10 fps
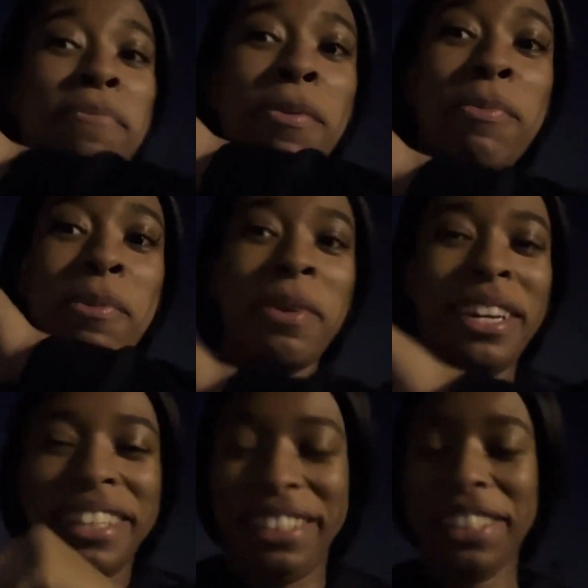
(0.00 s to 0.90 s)
boo
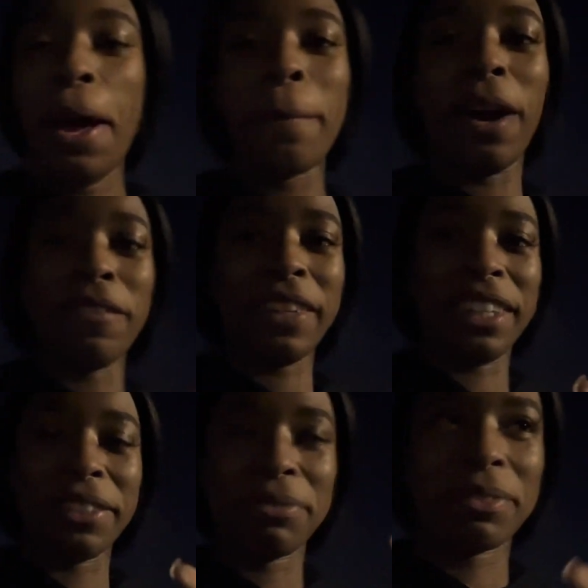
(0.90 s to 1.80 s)
boo. but I'm
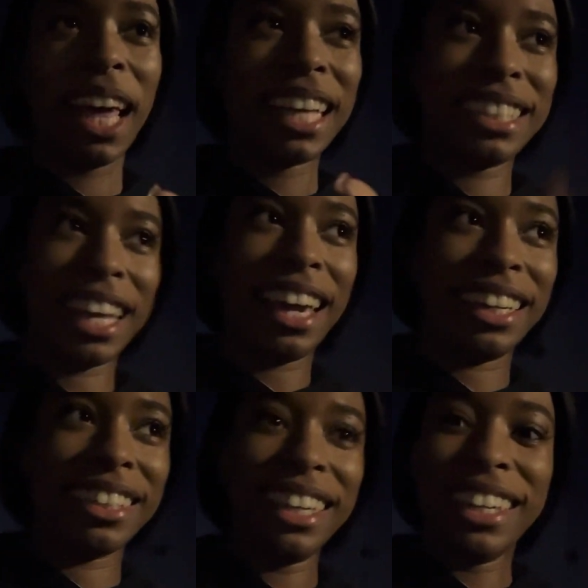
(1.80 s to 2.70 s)
gonna
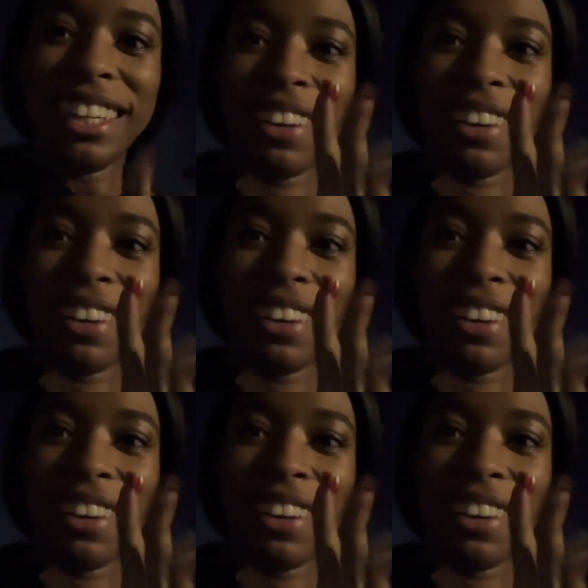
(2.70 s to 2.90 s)
skate. You got